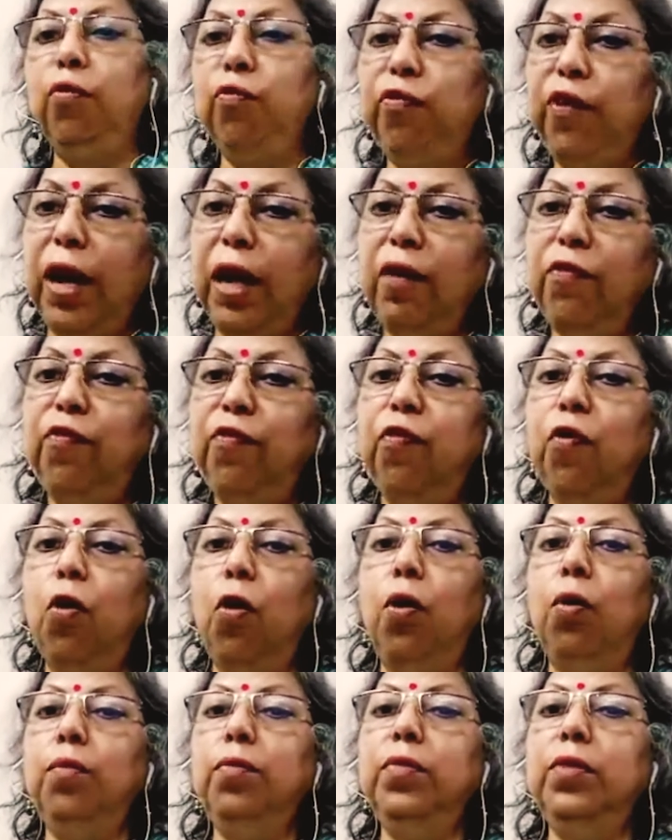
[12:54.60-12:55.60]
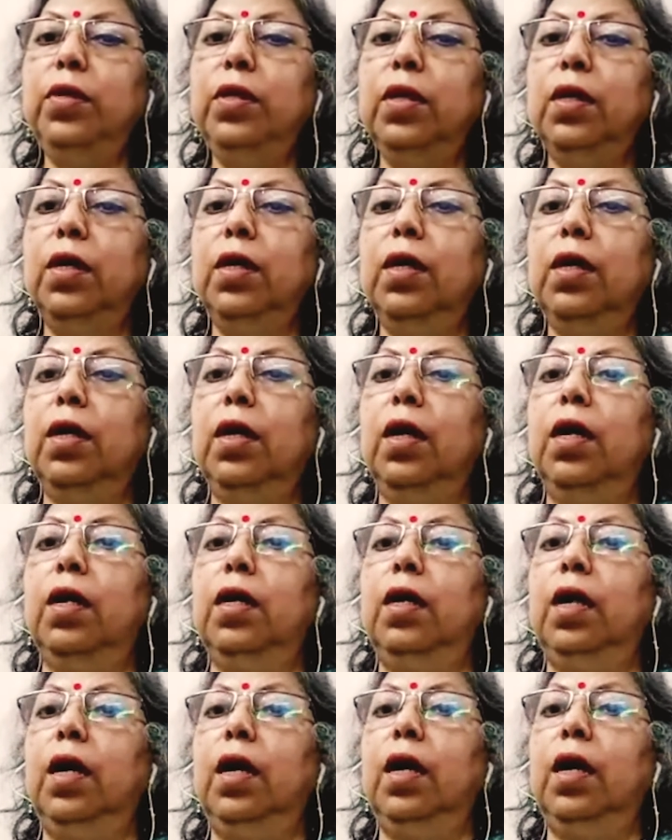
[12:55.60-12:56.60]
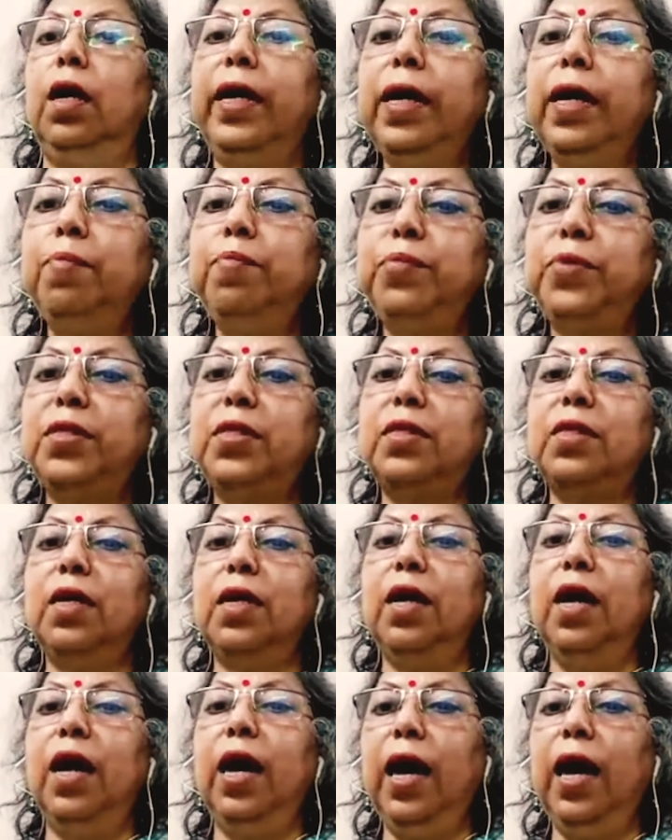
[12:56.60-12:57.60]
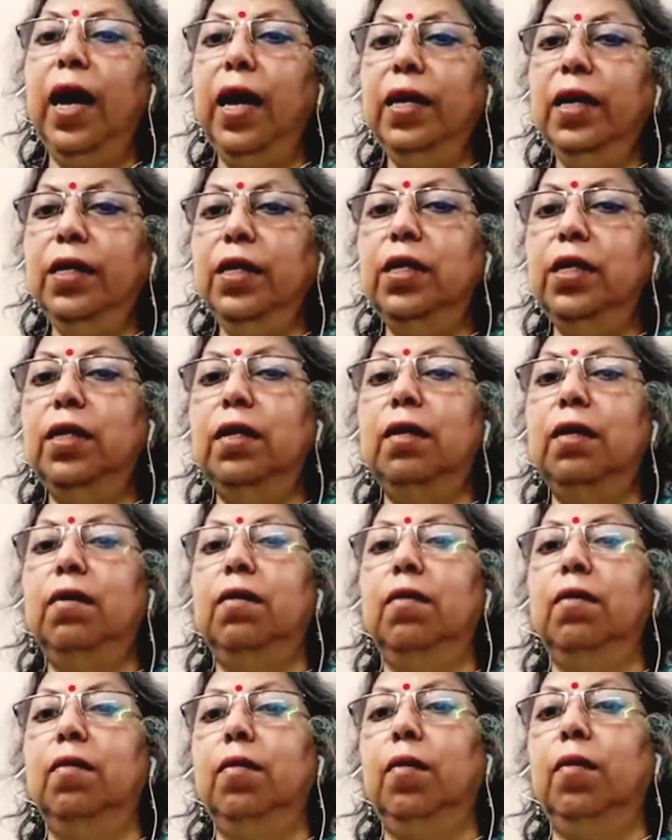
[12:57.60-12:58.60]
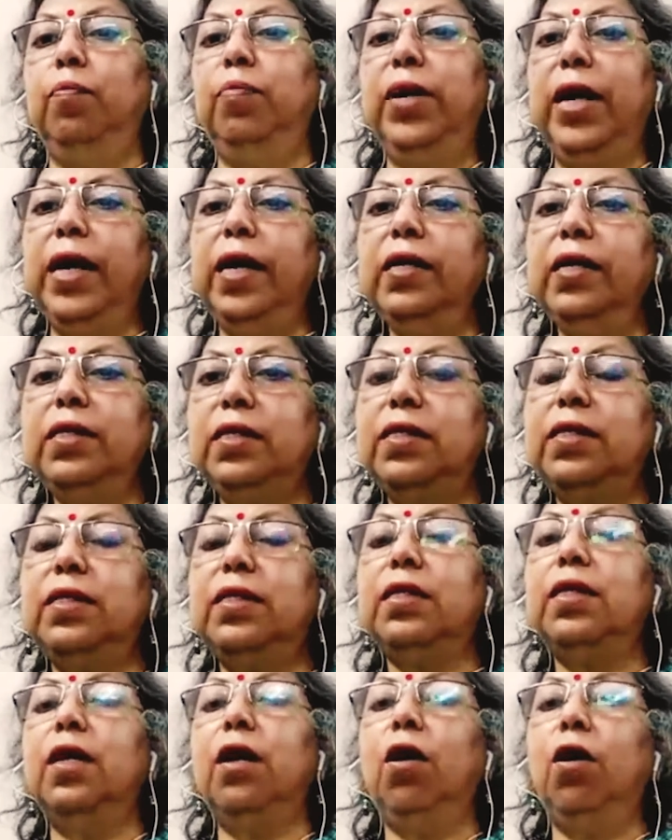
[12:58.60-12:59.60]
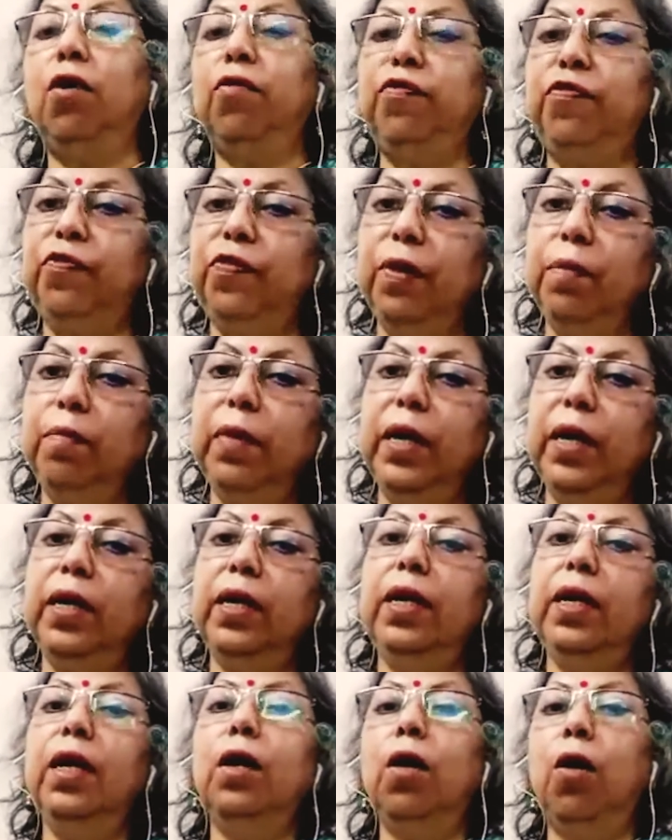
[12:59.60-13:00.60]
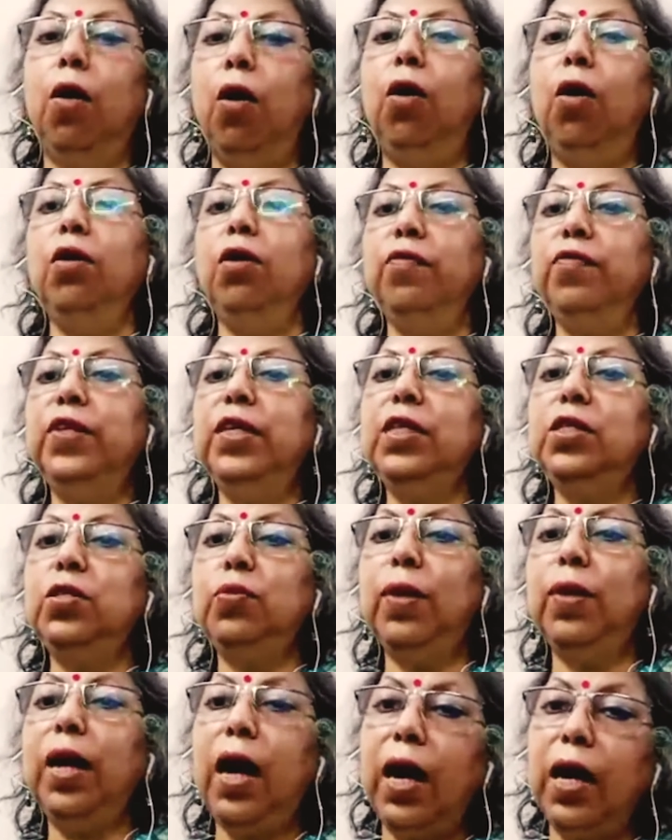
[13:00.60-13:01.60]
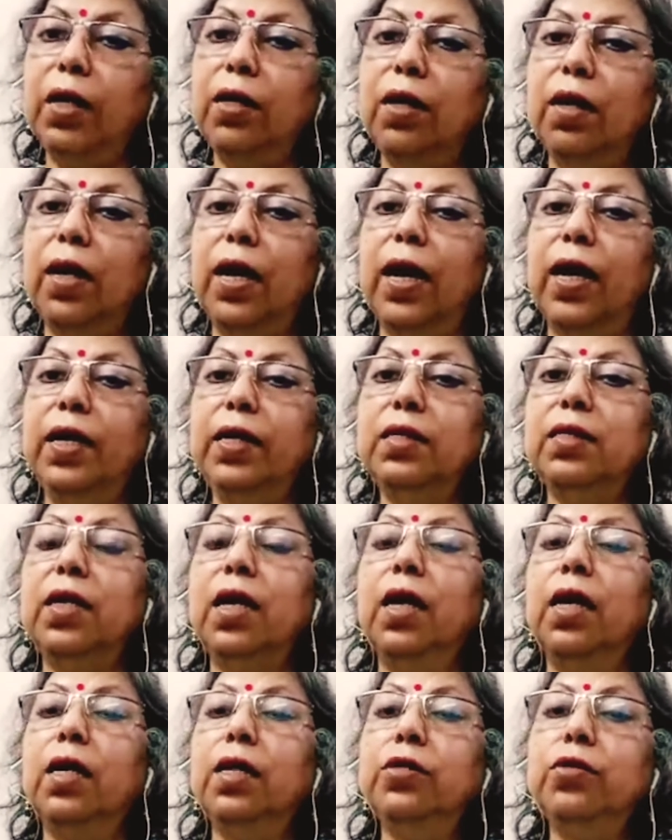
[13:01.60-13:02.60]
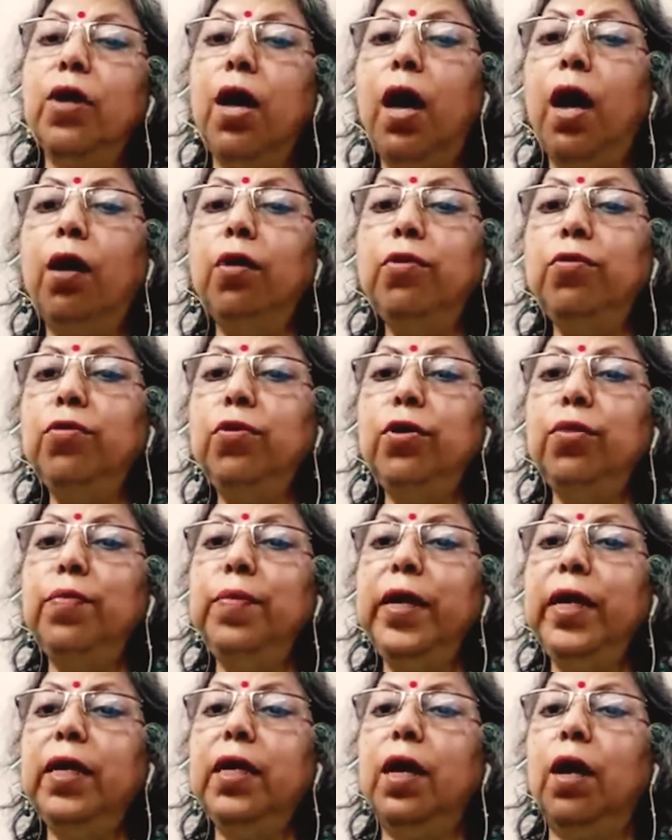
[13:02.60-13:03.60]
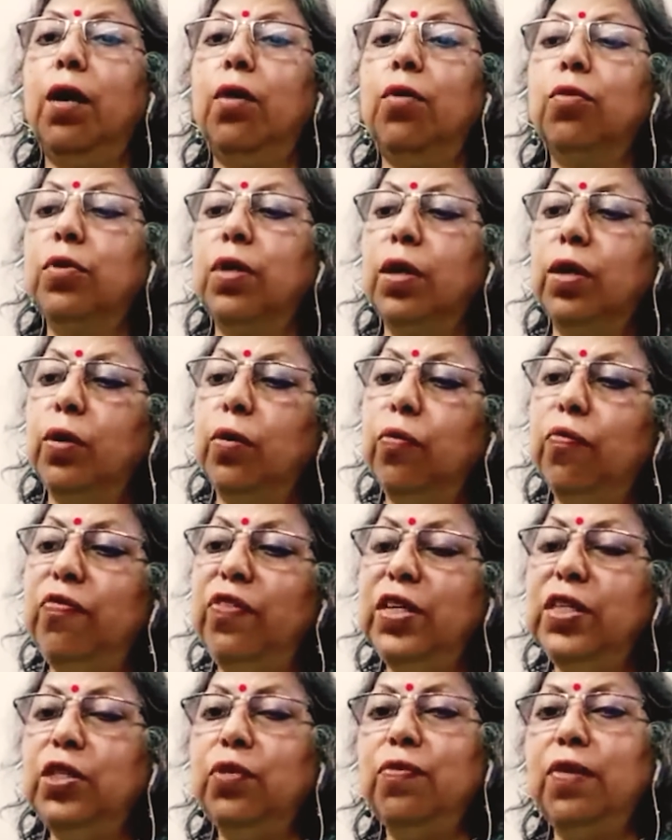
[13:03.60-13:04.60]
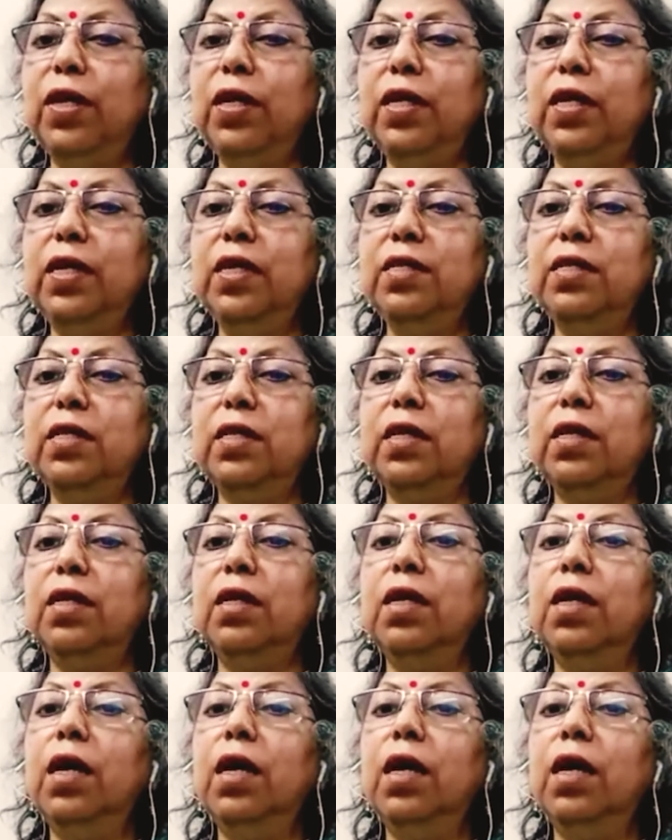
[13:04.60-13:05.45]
well-formed hips and breasts of women. All of these were idolized. So how do you make out which one is